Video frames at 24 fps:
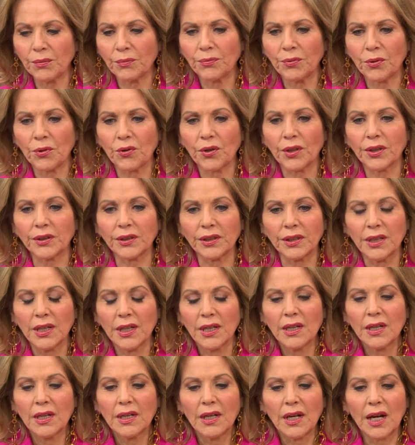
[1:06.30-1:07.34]
important.
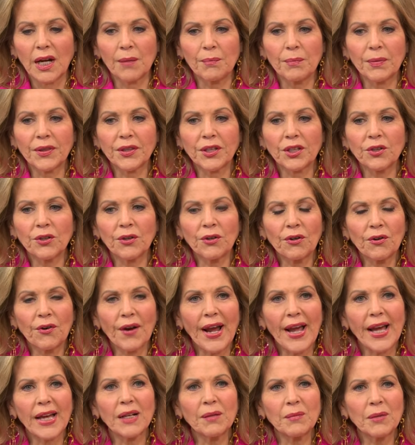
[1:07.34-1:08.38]
Uh, but the
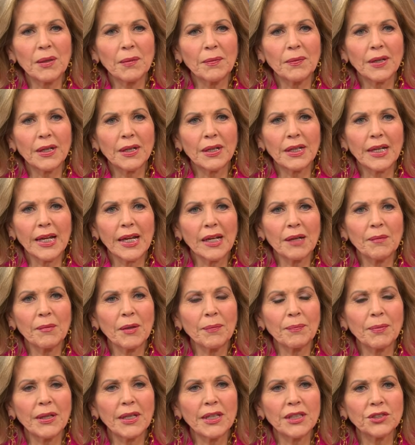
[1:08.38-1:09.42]
neuroanatomy anatomy
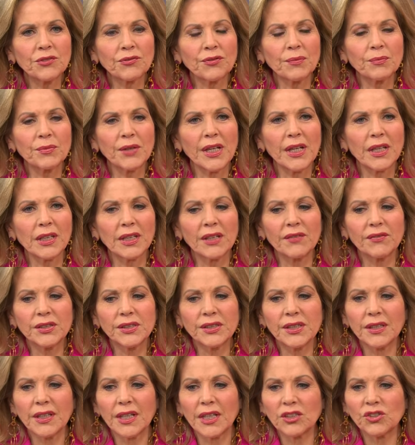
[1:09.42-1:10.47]
piece from Dan
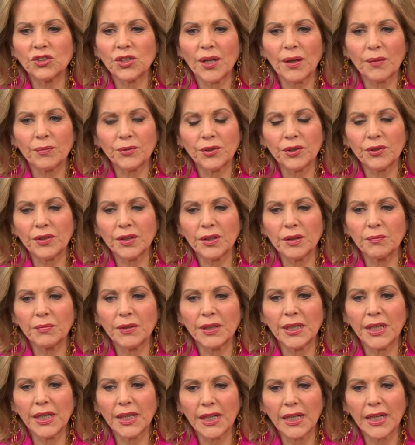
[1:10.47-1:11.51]
Levitin, that chapter in the
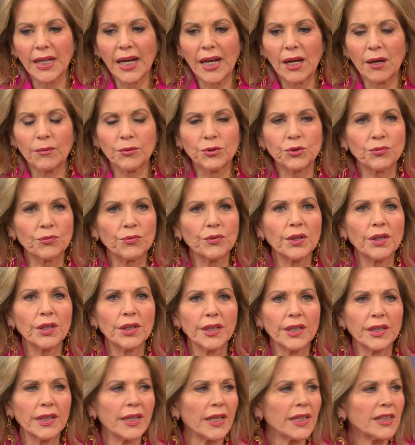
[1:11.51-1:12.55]
beginning, helps
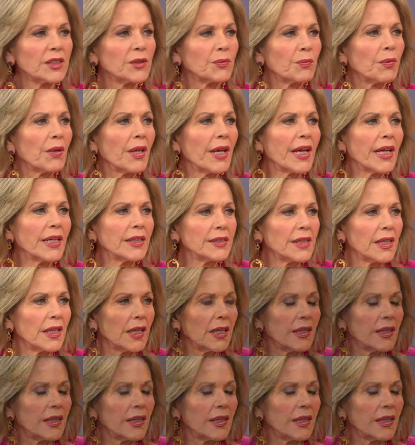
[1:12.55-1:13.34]
really explain to